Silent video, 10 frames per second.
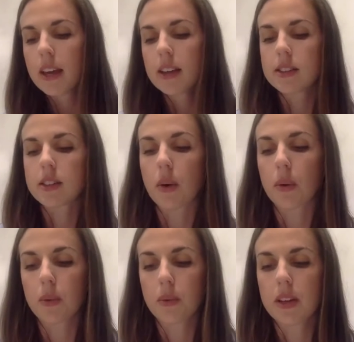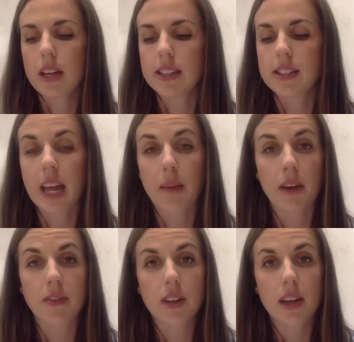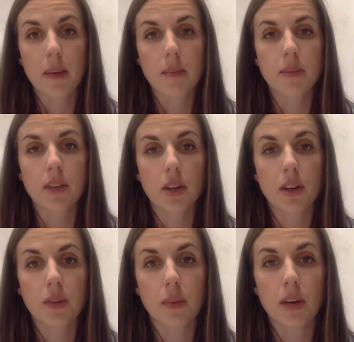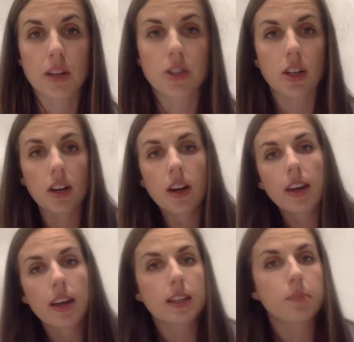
So it's named after him. The unit for pressure is